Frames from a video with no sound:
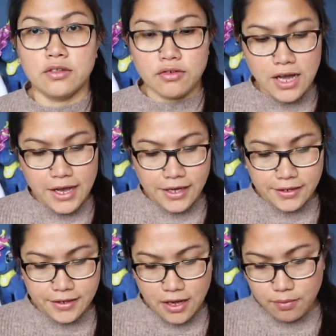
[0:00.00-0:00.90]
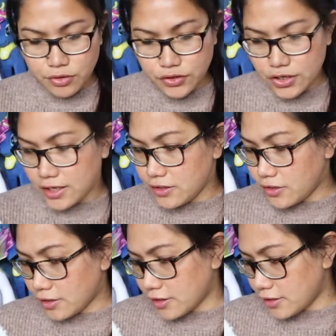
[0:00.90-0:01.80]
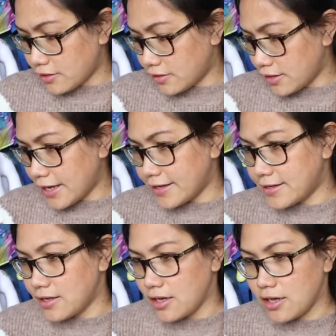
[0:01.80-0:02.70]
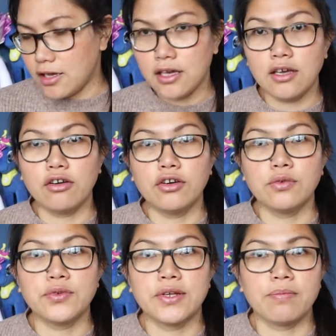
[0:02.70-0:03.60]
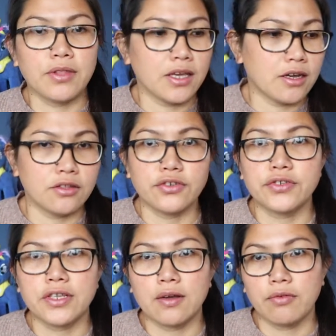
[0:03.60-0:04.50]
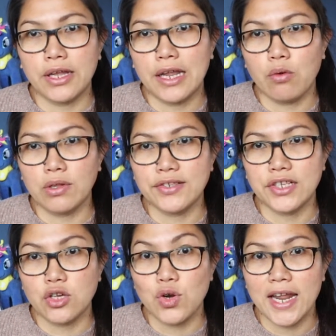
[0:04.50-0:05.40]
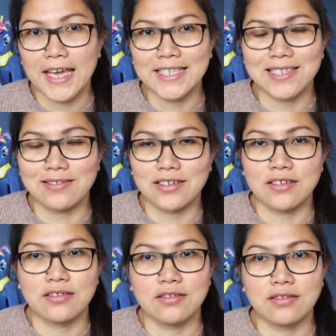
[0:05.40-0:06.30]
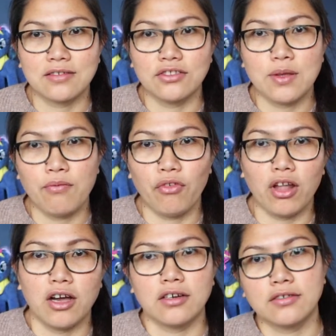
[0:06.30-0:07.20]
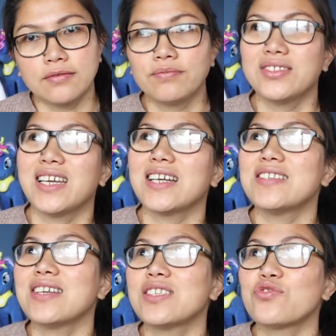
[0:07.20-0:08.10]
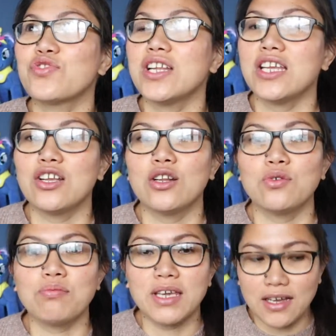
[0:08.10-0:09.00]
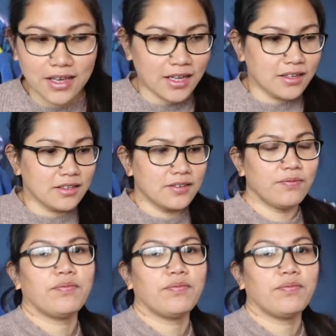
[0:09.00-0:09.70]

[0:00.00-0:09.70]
So guys, I'm just gonna start slicing or do something other stuff, and I will see you later in the vlog. Yes, it's really gloomy again.